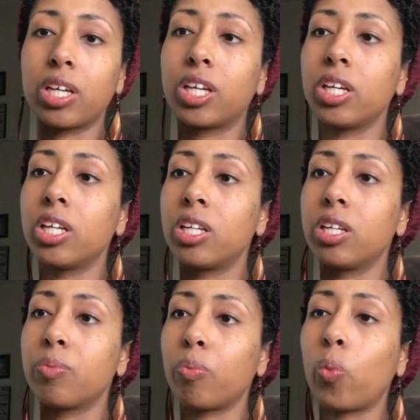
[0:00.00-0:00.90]
a
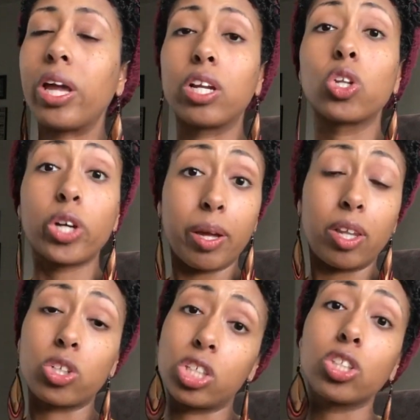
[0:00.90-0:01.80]
good way to look
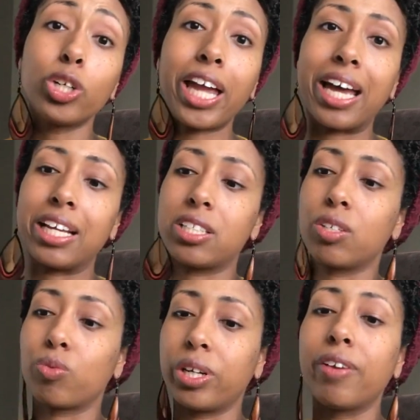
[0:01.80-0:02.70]
at it,
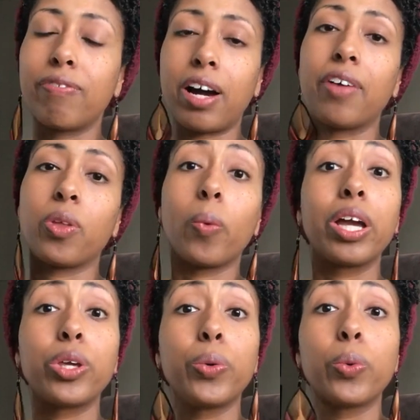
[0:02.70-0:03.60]
to redefine the
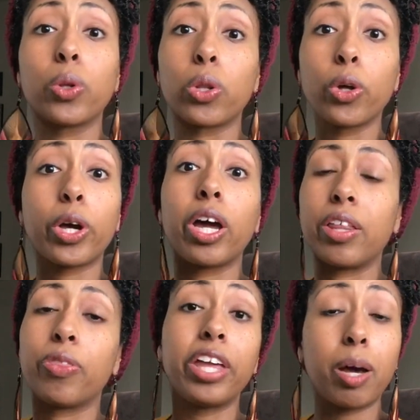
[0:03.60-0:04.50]
way you look
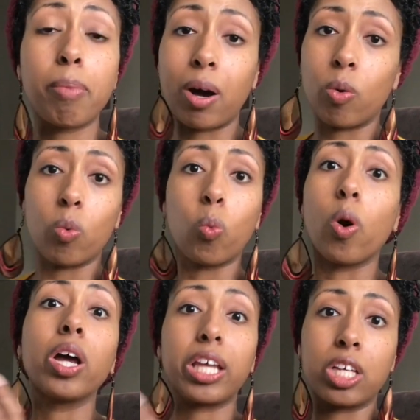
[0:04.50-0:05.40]
and think about
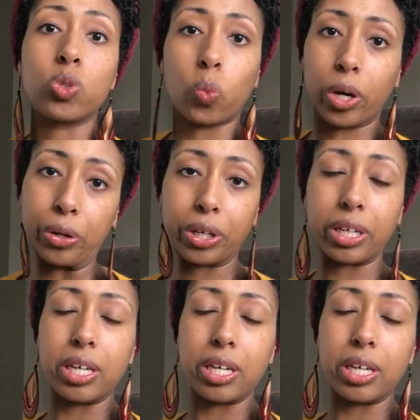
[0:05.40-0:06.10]
what is work.